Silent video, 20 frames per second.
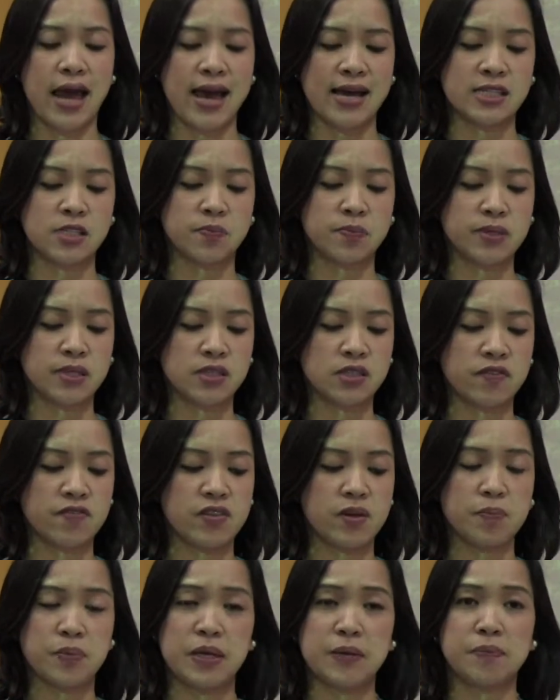aspects of
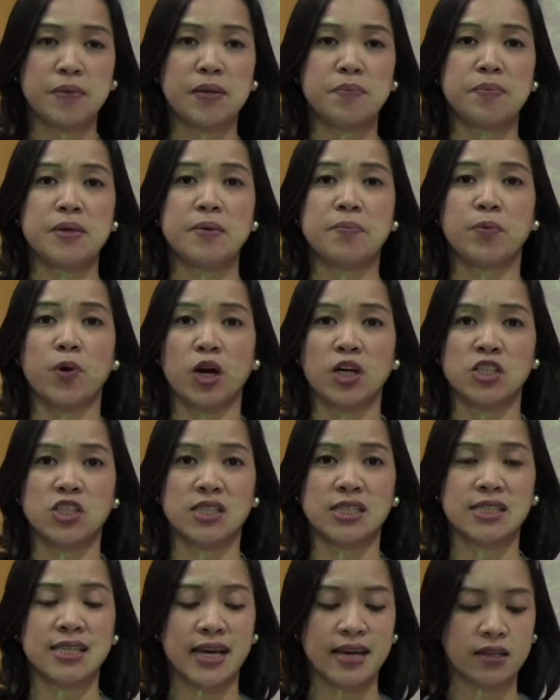the PPP
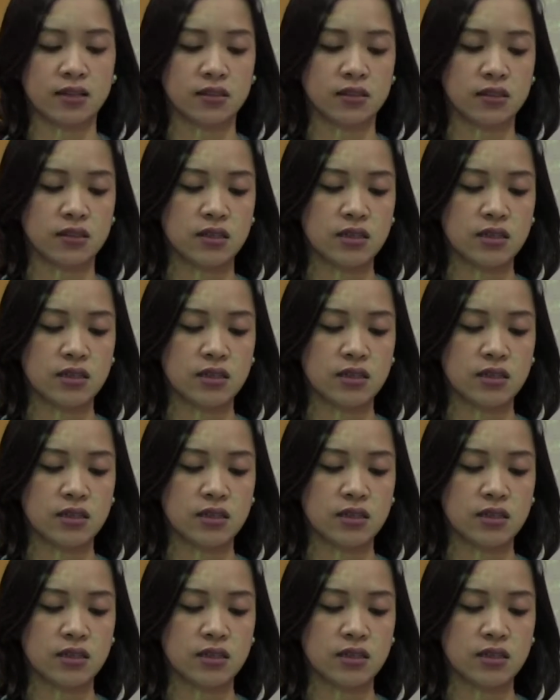project cycle: